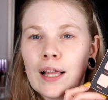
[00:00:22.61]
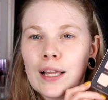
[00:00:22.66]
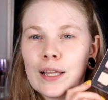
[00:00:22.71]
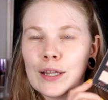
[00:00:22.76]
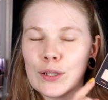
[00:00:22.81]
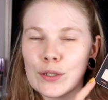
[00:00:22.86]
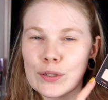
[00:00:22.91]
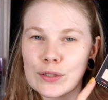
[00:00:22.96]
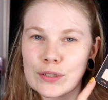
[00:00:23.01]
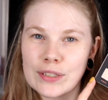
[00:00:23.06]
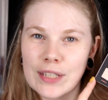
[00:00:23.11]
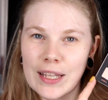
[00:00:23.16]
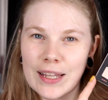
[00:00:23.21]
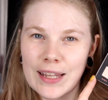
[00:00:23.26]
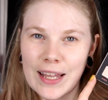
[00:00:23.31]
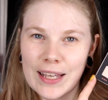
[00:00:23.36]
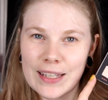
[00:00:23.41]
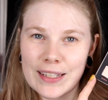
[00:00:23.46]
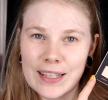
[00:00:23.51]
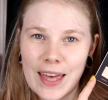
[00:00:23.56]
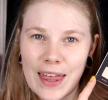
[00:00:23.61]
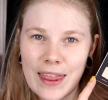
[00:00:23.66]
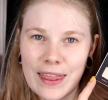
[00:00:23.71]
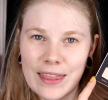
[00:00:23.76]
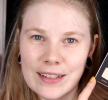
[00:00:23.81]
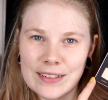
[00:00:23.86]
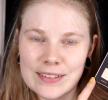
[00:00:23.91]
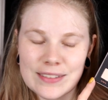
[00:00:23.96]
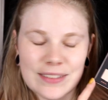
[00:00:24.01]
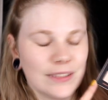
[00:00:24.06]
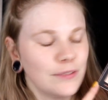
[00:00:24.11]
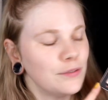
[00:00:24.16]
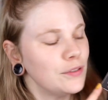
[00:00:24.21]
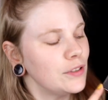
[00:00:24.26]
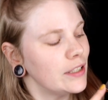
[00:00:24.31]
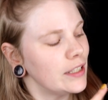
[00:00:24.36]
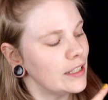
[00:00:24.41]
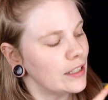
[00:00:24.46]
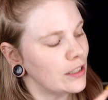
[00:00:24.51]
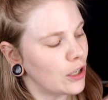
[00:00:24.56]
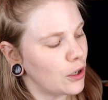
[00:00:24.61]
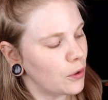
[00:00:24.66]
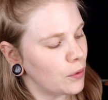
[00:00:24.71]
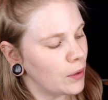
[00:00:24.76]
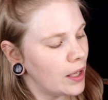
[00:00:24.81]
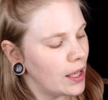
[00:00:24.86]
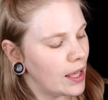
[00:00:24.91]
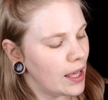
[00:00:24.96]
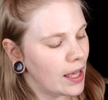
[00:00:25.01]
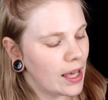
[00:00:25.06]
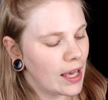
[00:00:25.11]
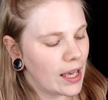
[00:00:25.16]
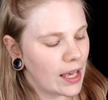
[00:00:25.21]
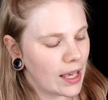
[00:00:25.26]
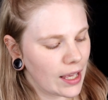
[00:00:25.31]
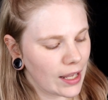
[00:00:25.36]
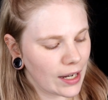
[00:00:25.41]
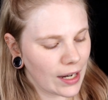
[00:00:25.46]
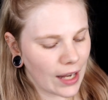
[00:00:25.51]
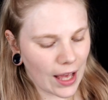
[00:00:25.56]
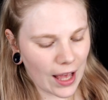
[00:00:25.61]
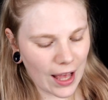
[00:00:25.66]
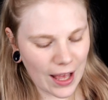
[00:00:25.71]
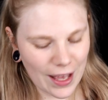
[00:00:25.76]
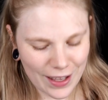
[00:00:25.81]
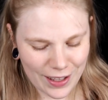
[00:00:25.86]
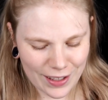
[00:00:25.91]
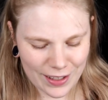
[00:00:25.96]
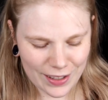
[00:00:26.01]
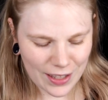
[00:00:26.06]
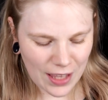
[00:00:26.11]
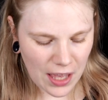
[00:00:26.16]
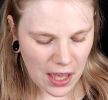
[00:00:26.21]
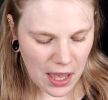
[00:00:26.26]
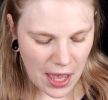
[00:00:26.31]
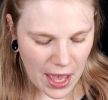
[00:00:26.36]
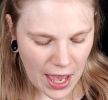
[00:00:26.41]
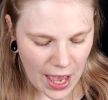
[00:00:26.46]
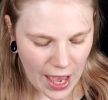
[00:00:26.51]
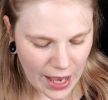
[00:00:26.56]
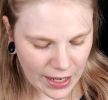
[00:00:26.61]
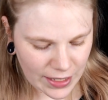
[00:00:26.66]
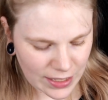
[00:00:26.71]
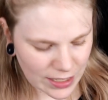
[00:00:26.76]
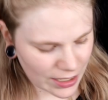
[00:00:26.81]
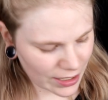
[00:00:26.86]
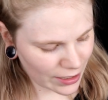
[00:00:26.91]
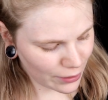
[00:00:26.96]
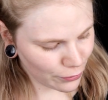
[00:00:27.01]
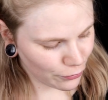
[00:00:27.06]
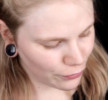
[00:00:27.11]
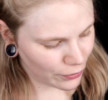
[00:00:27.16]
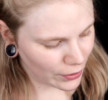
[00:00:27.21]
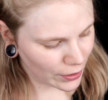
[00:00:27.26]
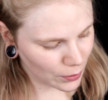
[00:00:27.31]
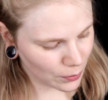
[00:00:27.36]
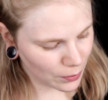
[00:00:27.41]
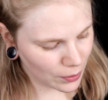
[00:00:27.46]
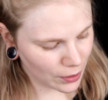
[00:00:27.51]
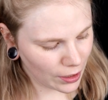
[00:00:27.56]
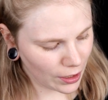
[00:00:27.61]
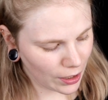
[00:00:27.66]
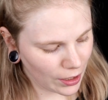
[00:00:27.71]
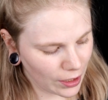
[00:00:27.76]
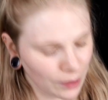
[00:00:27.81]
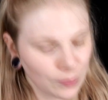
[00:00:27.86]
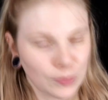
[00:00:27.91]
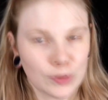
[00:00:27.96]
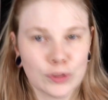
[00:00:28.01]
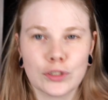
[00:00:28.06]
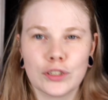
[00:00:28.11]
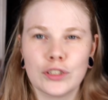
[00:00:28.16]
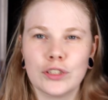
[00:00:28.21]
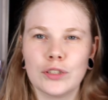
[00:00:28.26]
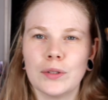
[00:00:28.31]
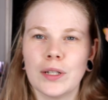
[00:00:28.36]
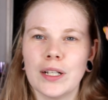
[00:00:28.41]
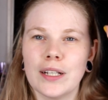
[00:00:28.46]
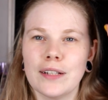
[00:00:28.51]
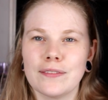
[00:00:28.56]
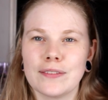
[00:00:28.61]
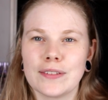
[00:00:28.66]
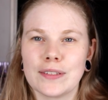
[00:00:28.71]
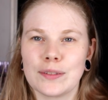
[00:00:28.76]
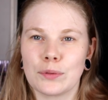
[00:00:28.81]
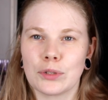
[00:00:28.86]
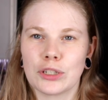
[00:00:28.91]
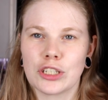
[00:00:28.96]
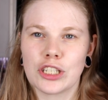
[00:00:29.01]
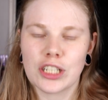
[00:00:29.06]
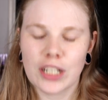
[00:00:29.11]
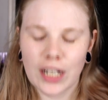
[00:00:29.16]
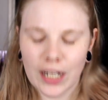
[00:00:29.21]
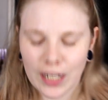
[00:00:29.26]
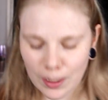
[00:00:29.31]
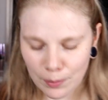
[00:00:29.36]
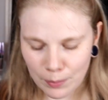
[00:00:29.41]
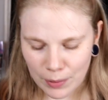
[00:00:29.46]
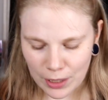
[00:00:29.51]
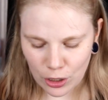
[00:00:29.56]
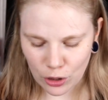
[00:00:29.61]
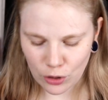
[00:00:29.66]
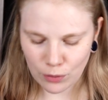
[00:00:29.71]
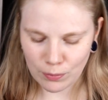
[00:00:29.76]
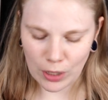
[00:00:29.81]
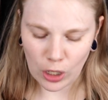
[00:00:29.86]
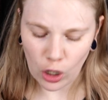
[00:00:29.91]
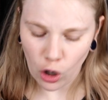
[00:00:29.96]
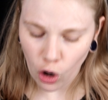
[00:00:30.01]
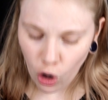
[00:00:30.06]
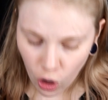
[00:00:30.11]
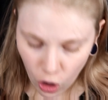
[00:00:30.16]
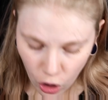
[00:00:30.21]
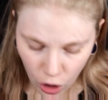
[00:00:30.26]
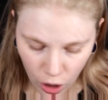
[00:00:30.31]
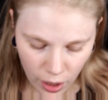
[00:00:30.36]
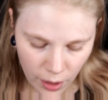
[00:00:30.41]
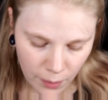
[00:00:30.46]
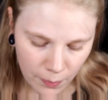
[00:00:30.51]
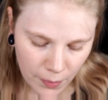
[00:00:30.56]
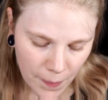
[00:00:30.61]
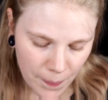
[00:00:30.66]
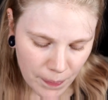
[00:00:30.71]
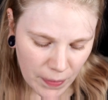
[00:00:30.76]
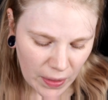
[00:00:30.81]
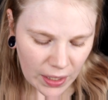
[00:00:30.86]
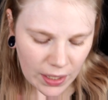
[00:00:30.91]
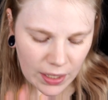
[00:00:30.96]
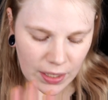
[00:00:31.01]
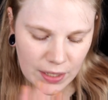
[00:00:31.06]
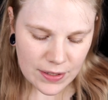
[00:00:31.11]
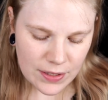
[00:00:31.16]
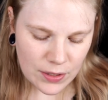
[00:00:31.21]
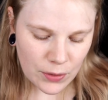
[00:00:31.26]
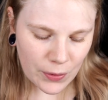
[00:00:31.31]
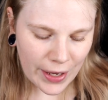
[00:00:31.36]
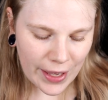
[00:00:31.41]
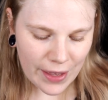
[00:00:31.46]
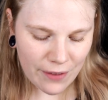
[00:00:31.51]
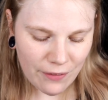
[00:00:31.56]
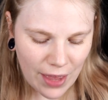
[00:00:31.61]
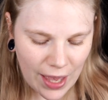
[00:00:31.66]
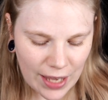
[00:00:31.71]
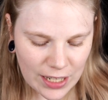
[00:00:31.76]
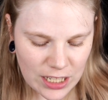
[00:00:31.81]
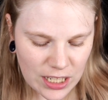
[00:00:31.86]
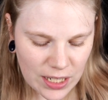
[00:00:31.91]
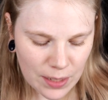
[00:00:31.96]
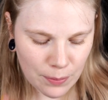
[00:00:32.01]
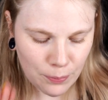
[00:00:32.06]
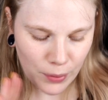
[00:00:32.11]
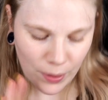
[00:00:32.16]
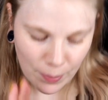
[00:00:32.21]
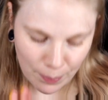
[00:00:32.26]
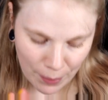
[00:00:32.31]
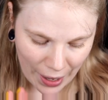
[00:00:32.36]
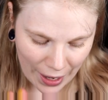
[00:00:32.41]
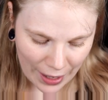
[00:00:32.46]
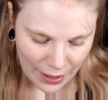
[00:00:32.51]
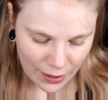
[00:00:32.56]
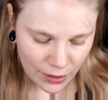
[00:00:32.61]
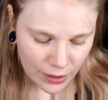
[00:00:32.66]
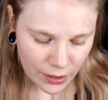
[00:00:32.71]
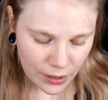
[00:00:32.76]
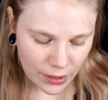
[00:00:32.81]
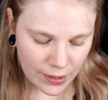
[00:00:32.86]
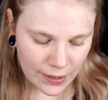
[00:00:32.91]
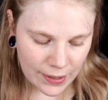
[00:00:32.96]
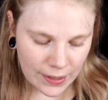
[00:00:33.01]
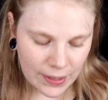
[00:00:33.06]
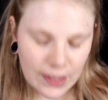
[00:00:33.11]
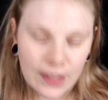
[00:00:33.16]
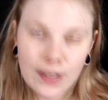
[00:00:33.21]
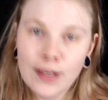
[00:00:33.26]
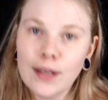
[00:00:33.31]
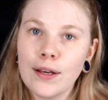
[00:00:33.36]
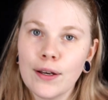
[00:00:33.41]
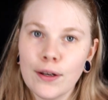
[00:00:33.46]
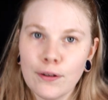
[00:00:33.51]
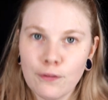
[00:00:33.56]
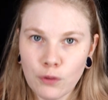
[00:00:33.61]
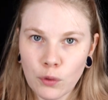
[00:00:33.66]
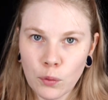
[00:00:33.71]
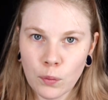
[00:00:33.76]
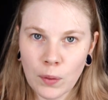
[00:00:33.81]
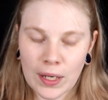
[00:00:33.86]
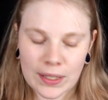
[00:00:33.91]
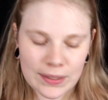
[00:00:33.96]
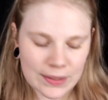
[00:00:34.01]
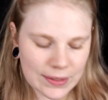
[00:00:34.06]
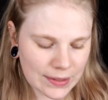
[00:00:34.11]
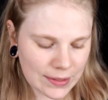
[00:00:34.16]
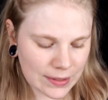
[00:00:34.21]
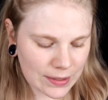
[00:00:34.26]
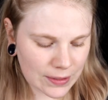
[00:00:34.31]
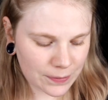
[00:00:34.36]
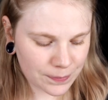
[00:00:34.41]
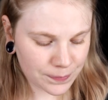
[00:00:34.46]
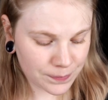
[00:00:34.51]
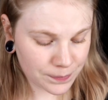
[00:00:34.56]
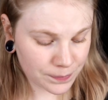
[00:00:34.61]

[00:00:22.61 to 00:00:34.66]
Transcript: looks like this, if you didn't know. And I actually think what I want to do, I have swatched a little bit on my arm. So I have actually prepared for once.